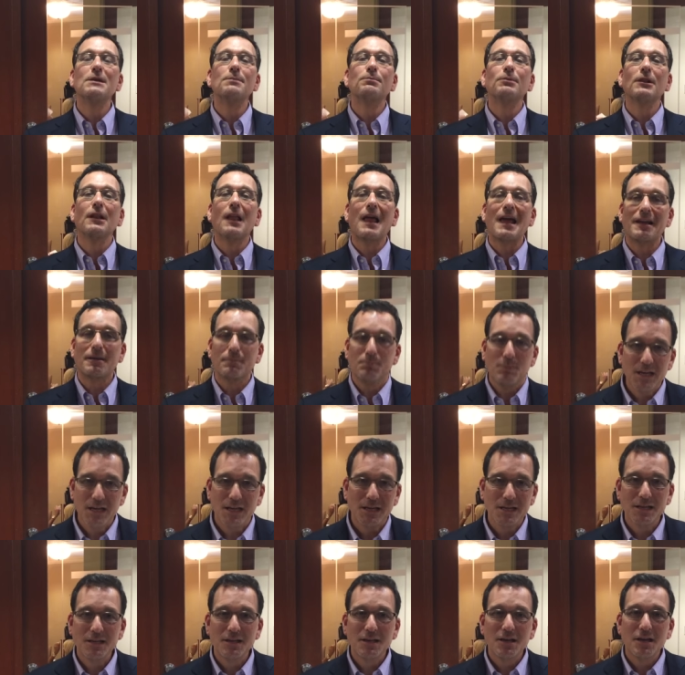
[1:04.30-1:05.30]
people like
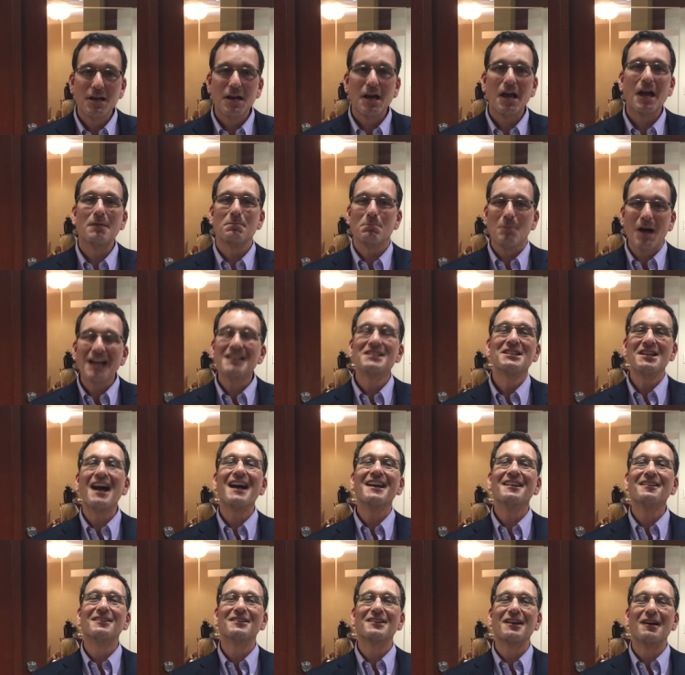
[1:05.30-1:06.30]
me and my
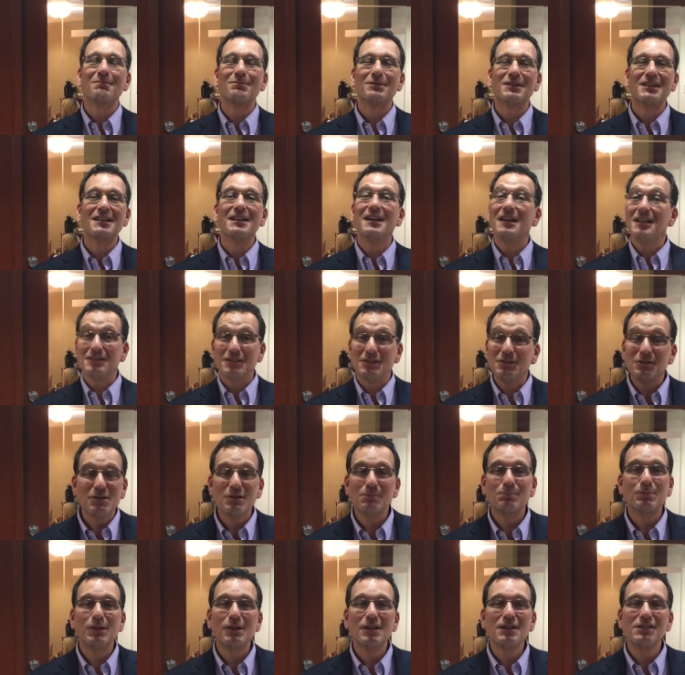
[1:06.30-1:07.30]
title company to do
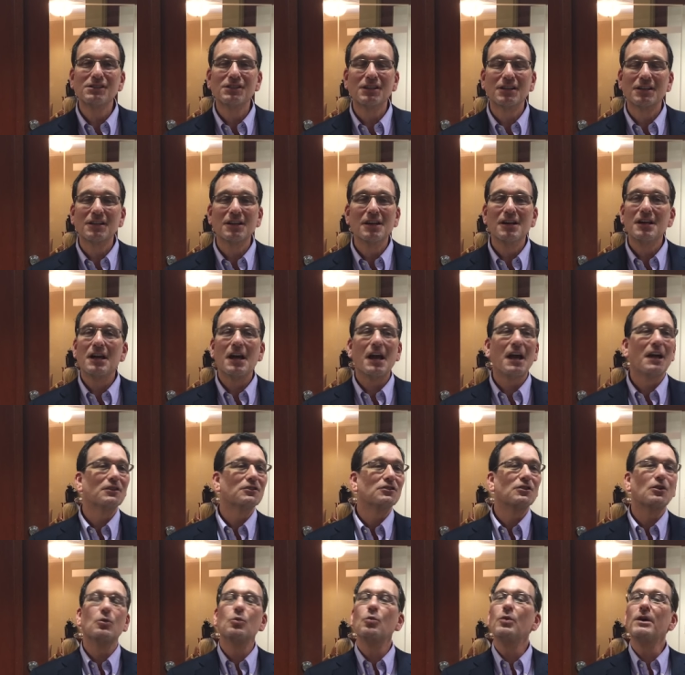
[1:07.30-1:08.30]
the policing.
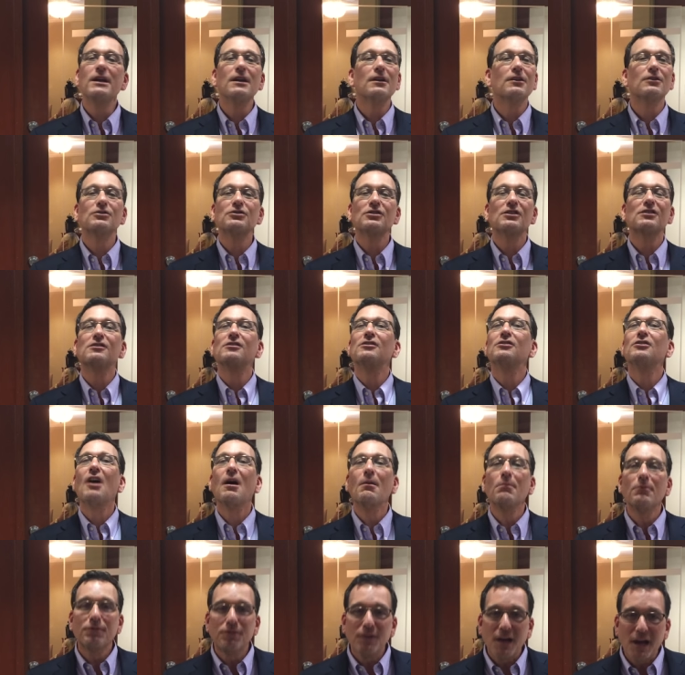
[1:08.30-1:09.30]
And so we are just
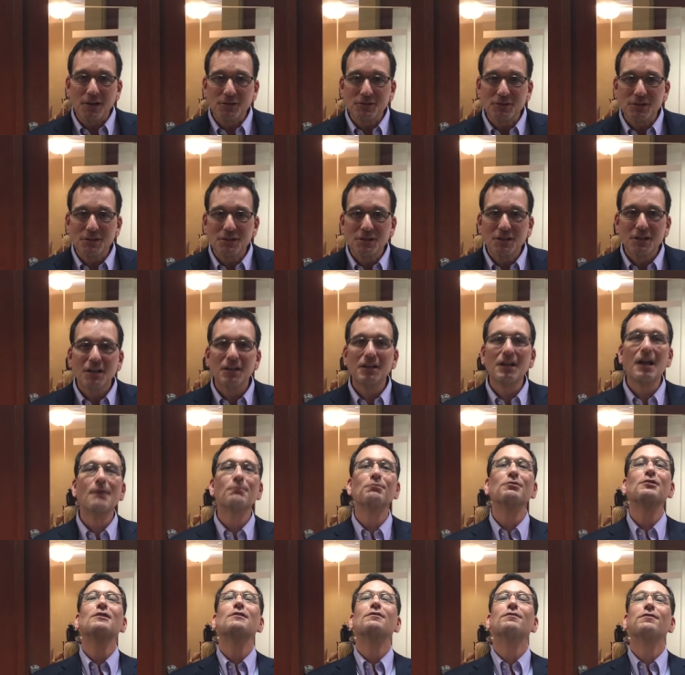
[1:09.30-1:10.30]
dumbfounded and
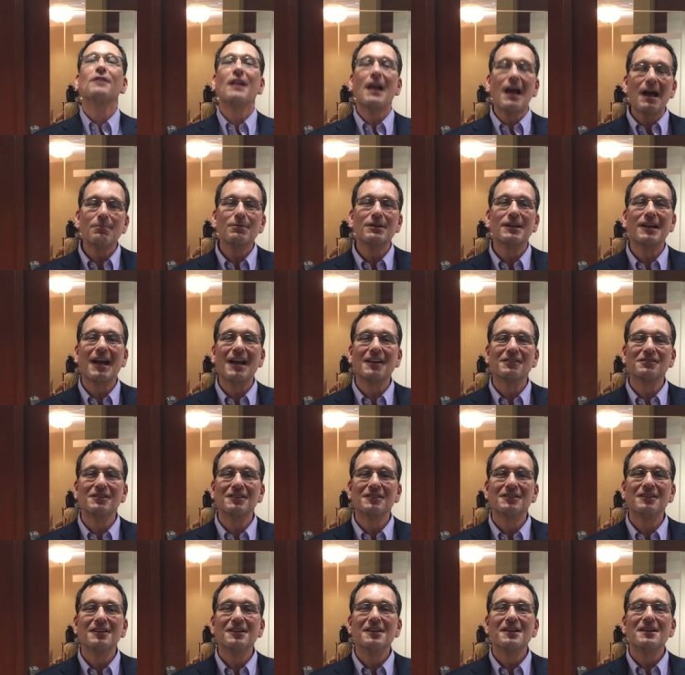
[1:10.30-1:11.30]
absolutely
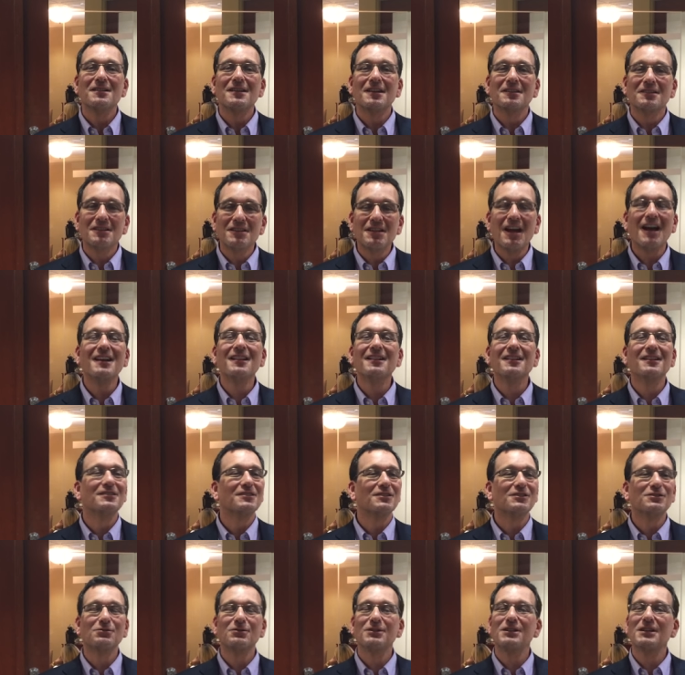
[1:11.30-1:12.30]
flabbergasted that the title
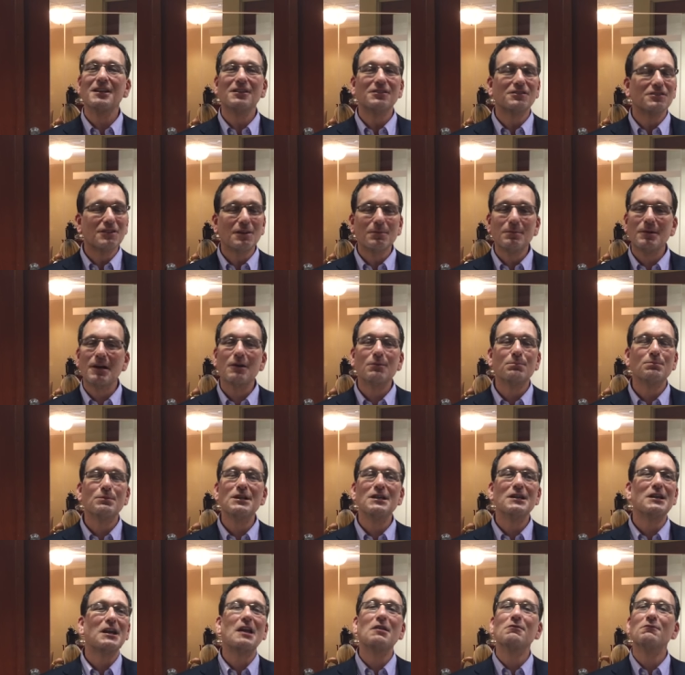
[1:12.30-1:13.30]
industry is somehow
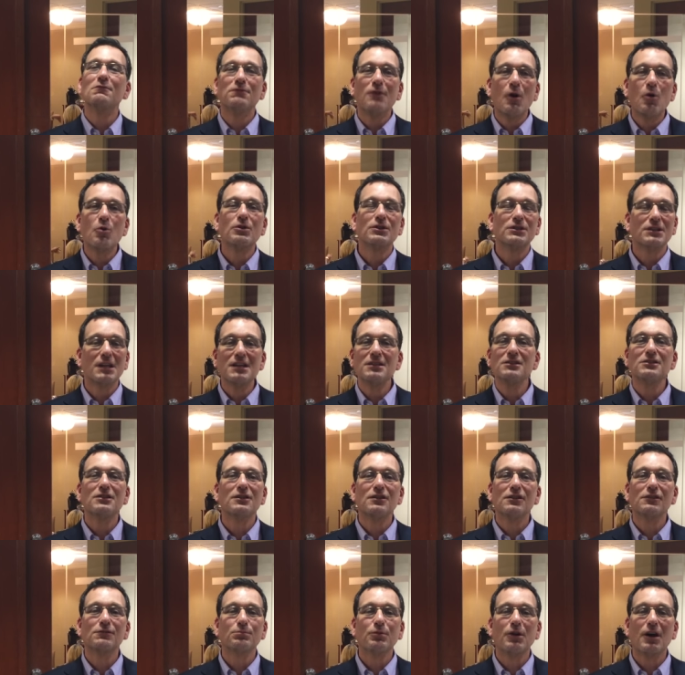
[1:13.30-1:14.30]
being invoked
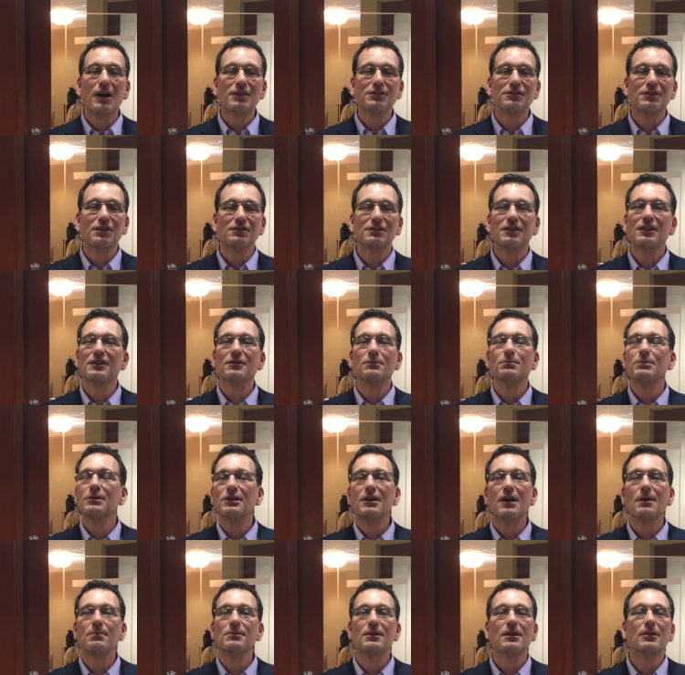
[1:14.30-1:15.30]
into this process and have
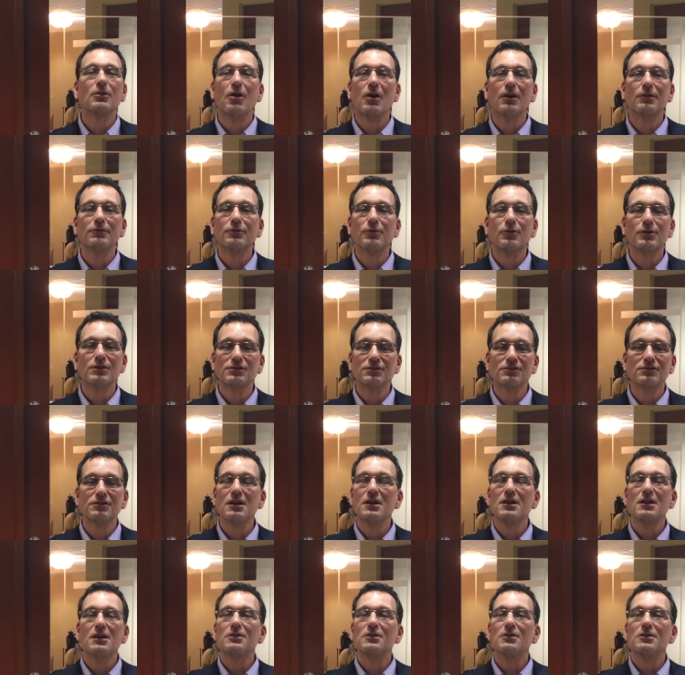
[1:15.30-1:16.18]
become the law enforcers.